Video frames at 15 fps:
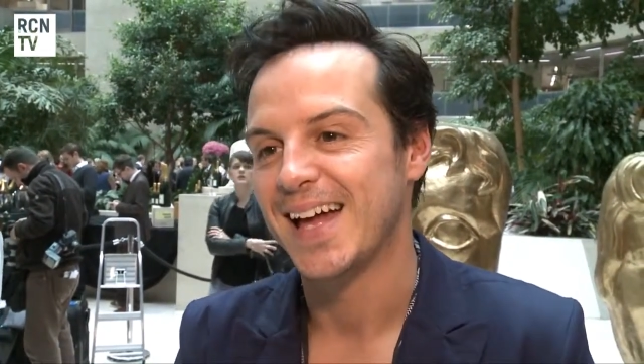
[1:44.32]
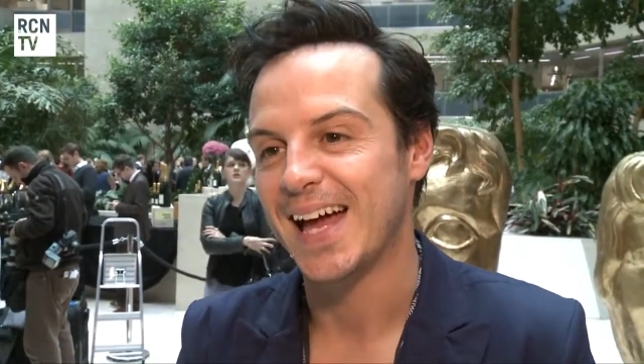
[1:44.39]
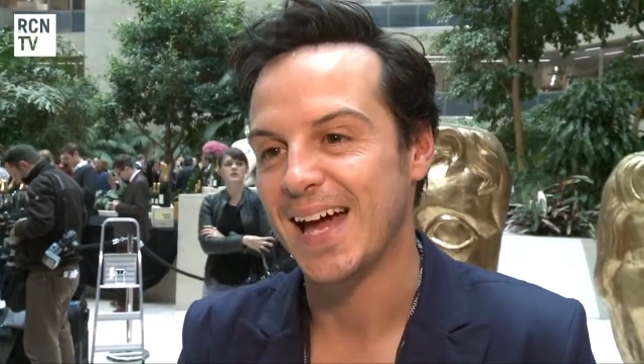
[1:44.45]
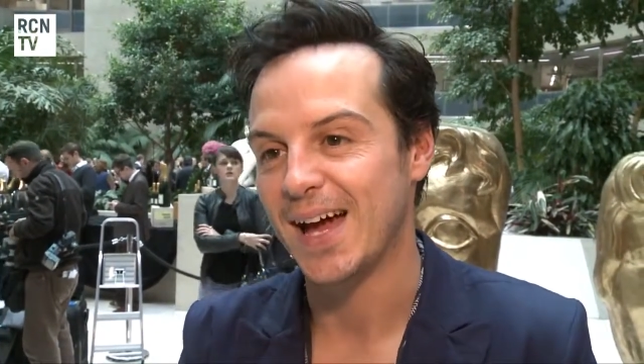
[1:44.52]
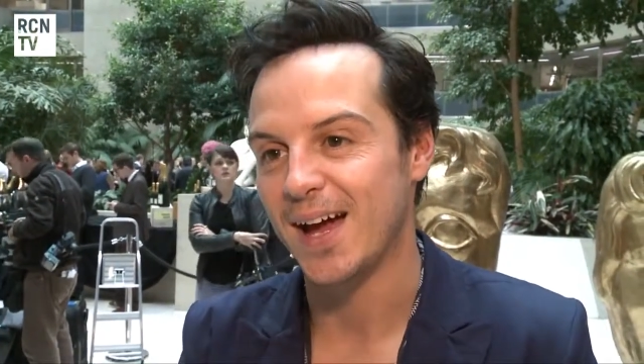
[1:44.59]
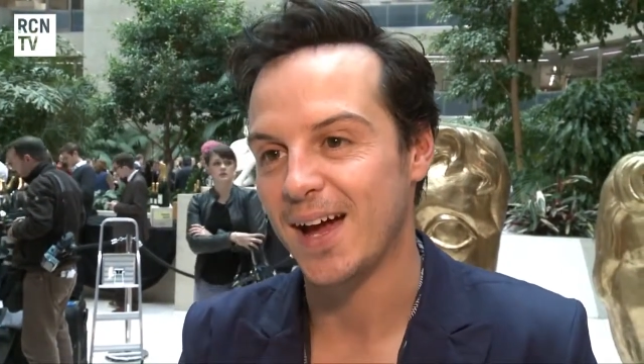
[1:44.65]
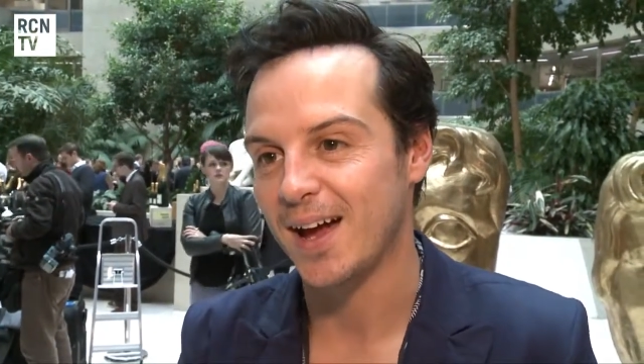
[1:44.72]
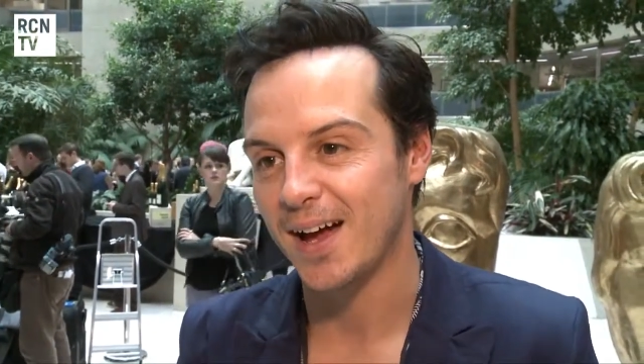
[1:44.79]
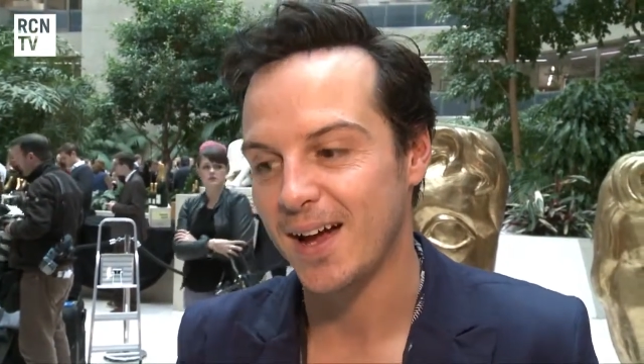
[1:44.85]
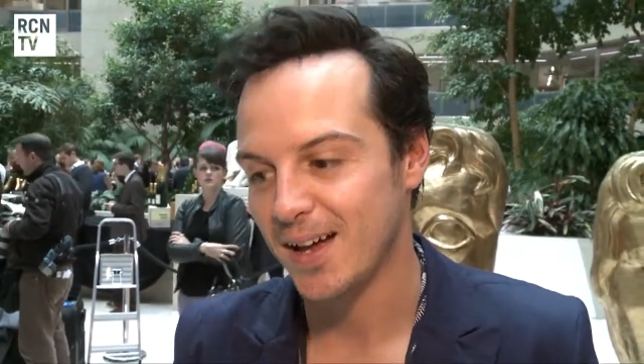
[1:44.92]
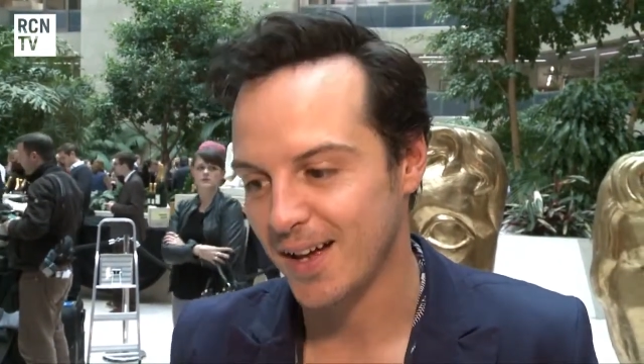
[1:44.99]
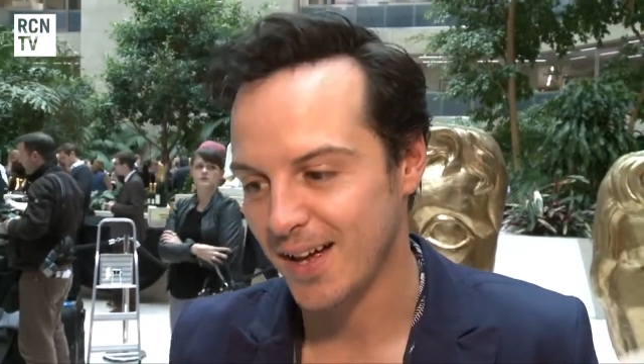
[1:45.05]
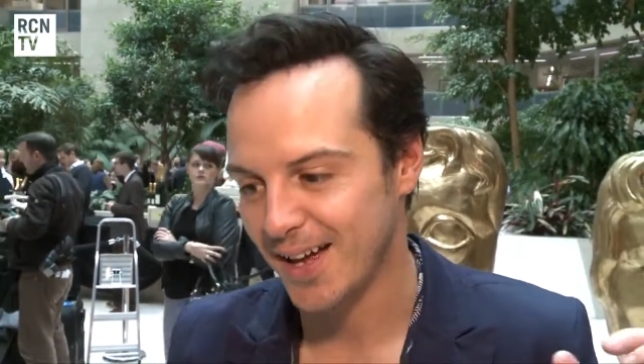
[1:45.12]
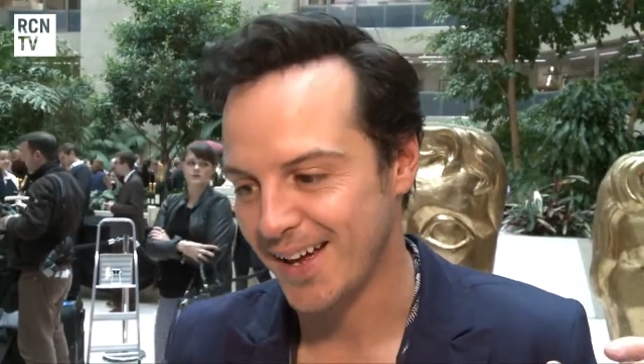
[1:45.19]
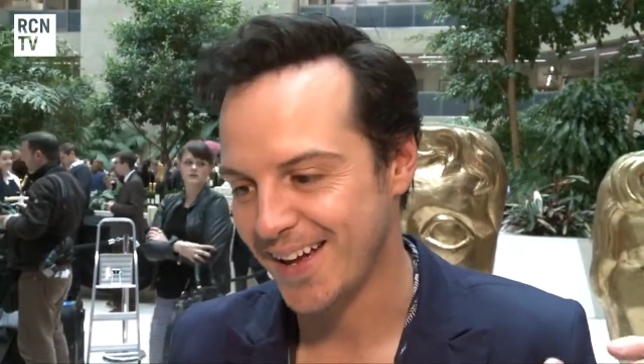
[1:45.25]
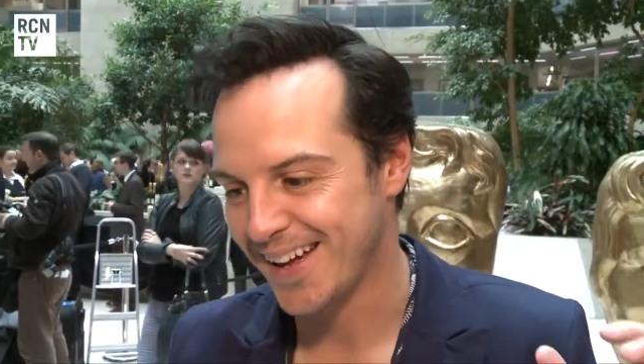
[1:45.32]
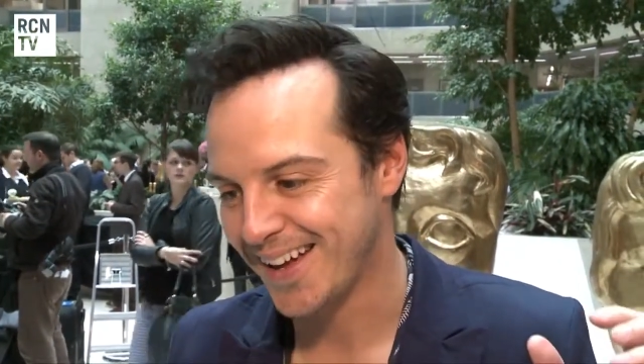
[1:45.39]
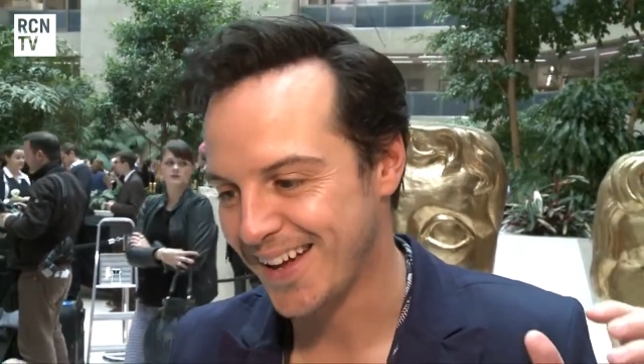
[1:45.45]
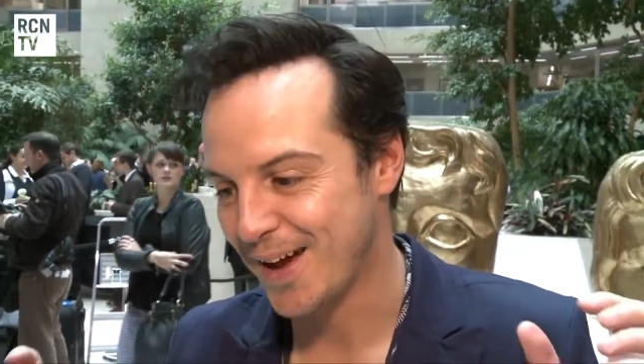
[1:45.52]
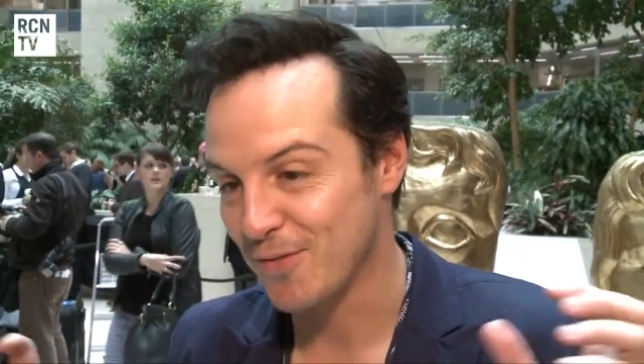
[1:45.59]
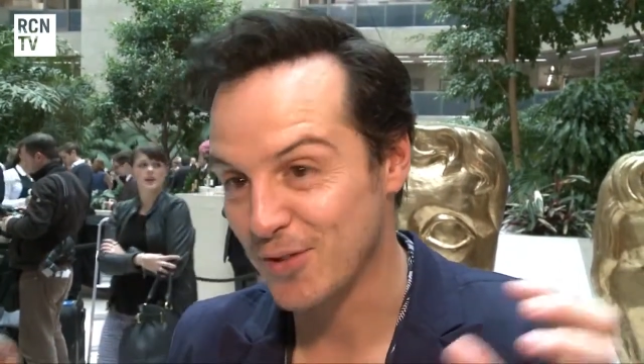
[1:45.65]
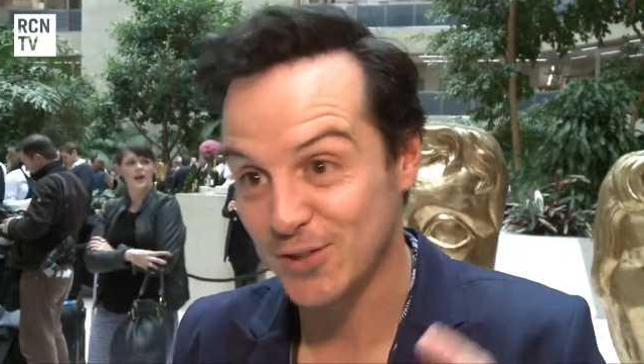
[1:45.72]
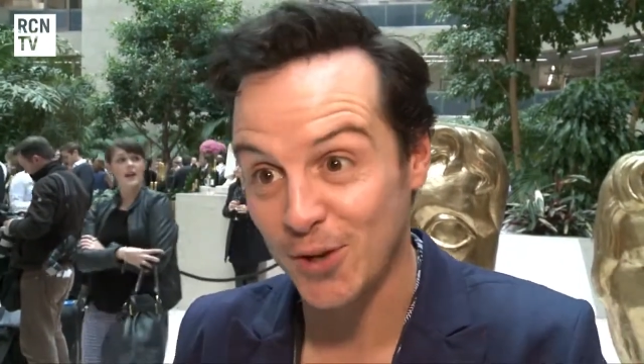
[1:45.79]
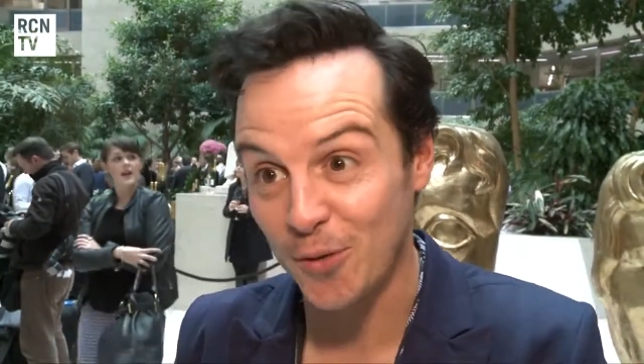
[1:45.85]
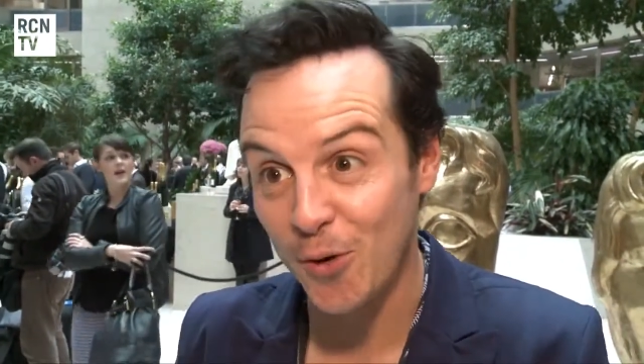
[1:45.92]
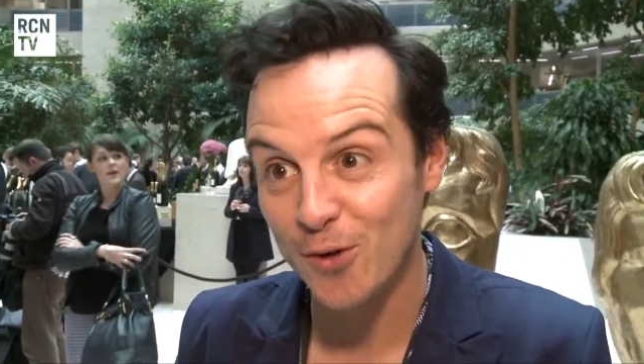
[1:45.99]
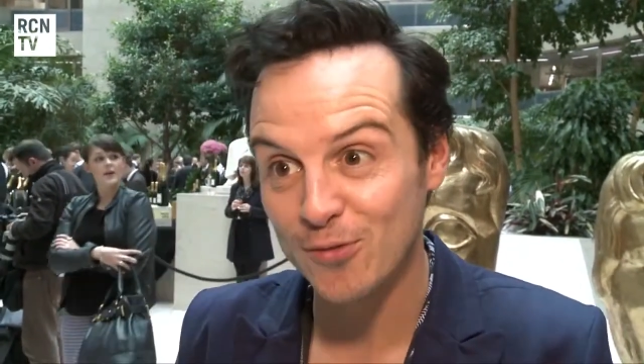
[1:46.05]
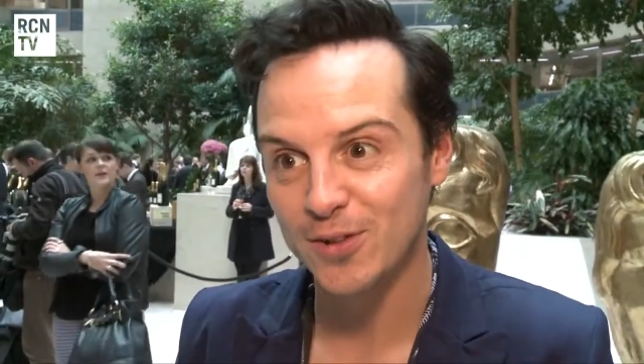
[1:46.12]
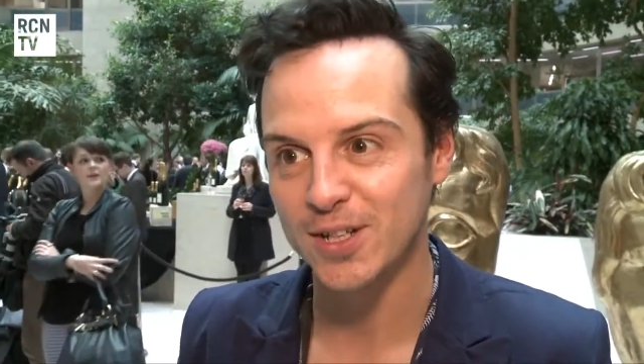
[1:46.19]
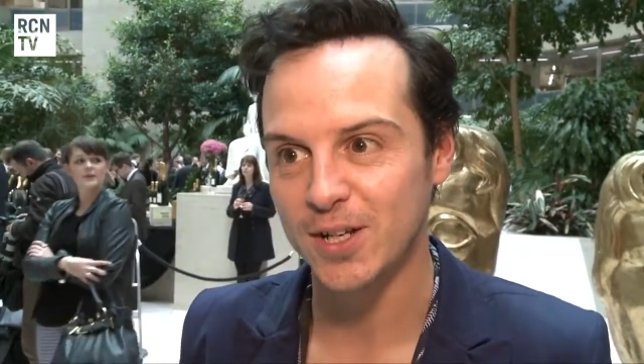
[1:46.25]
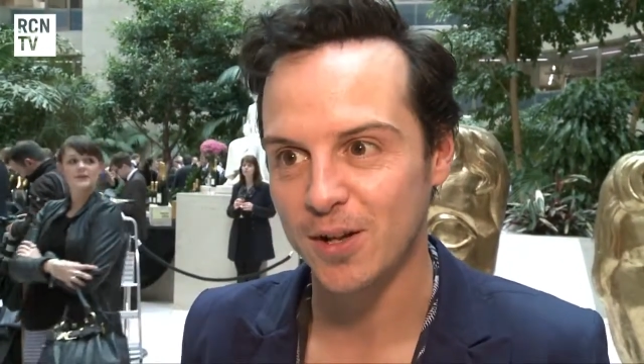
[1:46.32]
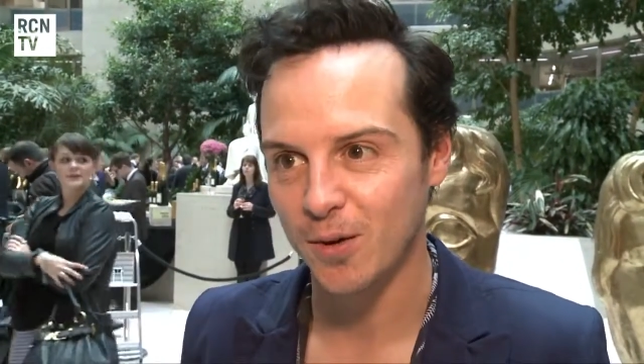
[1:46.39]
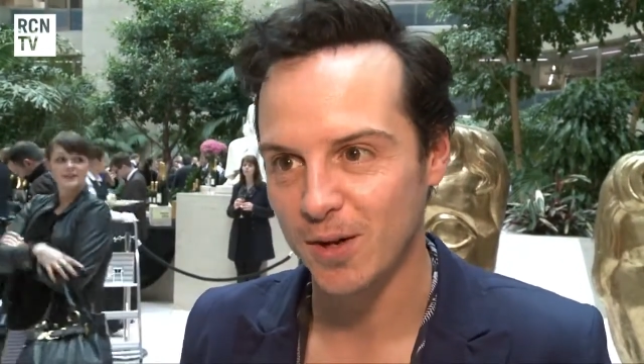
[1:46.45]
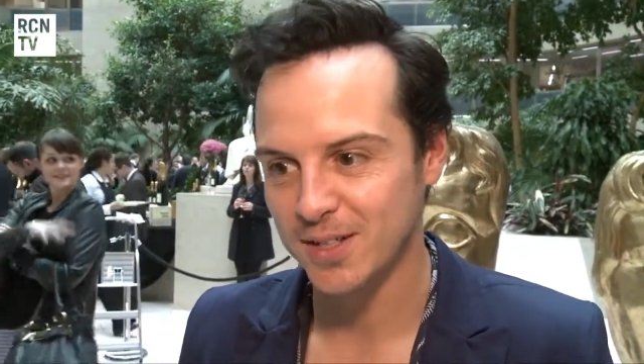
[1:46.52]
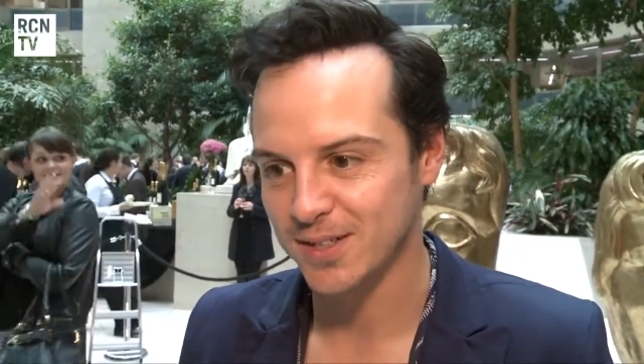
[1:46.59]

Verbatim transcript: uh, every so often, you know,